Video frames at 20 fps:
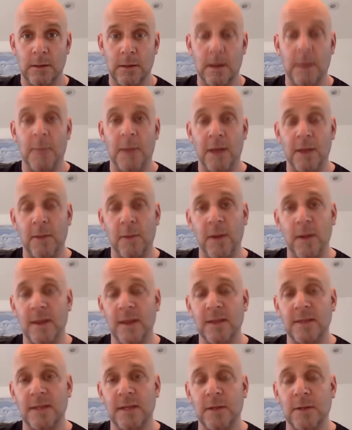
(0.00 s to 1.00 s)
And by the way,
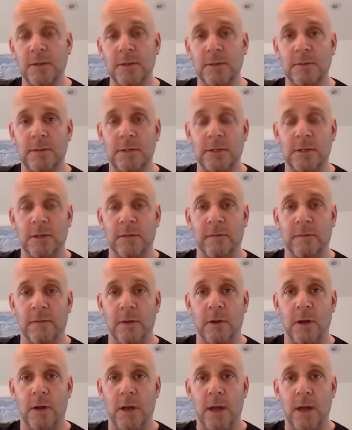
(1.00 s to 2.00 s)
that's how you
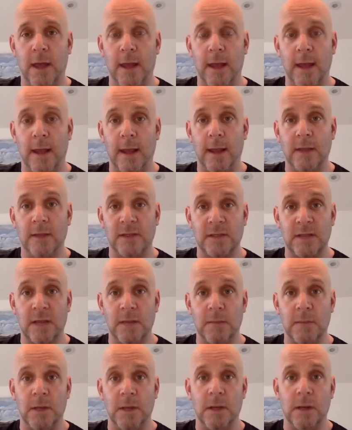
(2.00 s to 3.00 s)
convert a
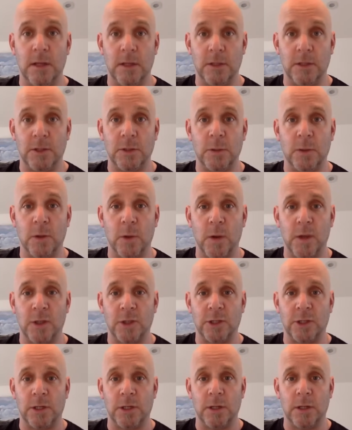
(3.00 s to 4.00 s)
statement into a
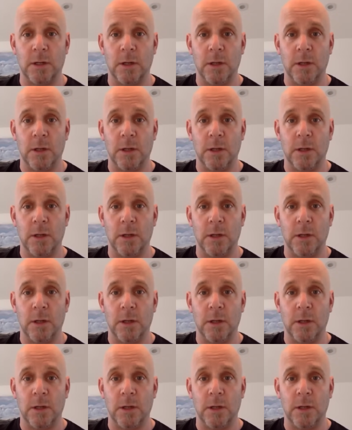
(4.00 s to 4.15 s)
question